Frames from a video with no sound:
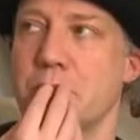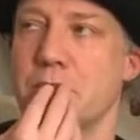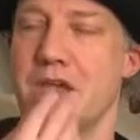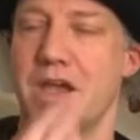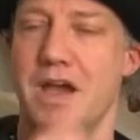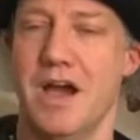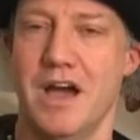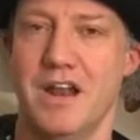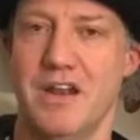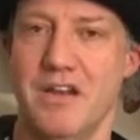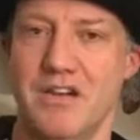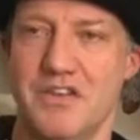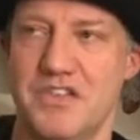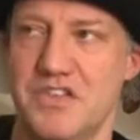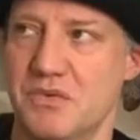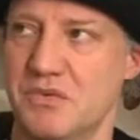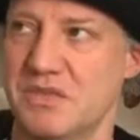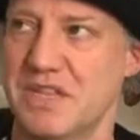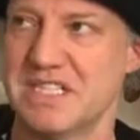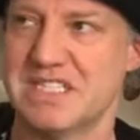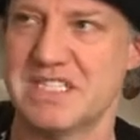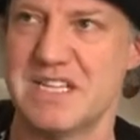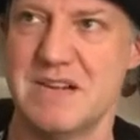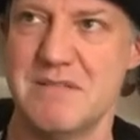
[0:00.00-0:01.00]
And I thought,
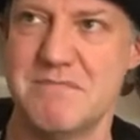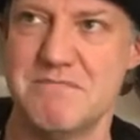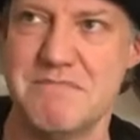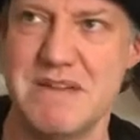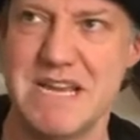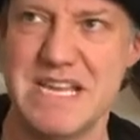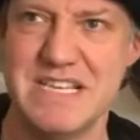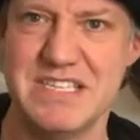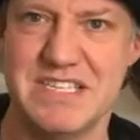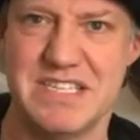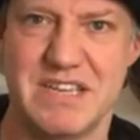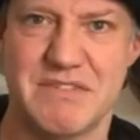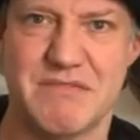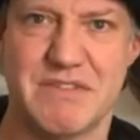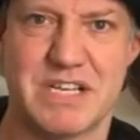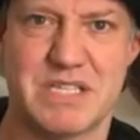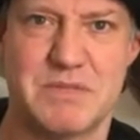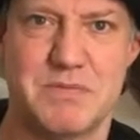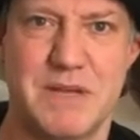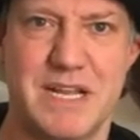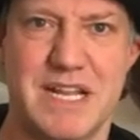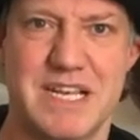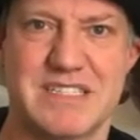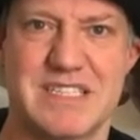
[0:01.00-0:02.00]
that's an amazing recipe,
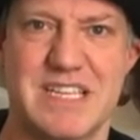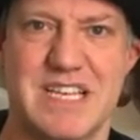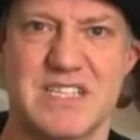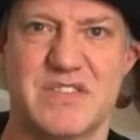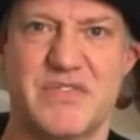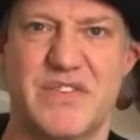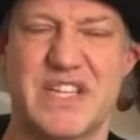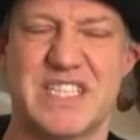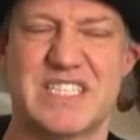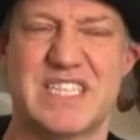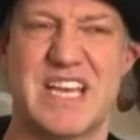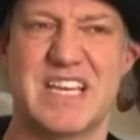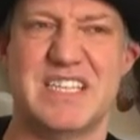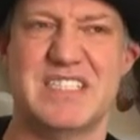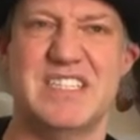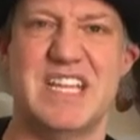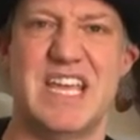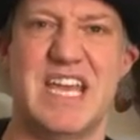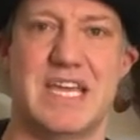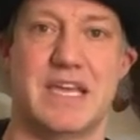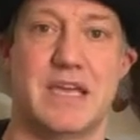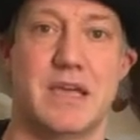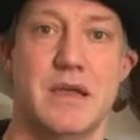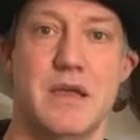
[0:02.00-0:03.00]
that sounds
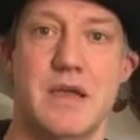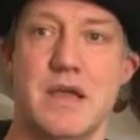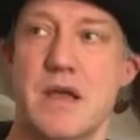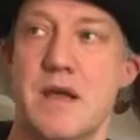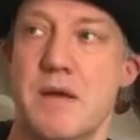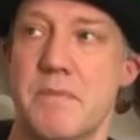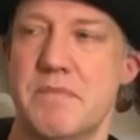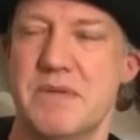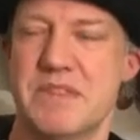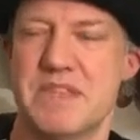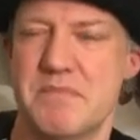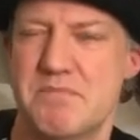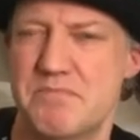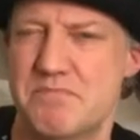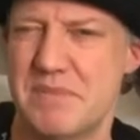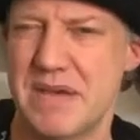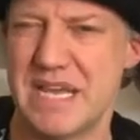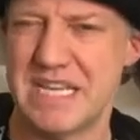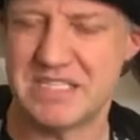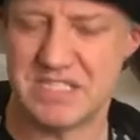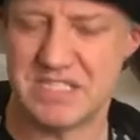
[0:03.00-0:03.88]
fantastic. But the best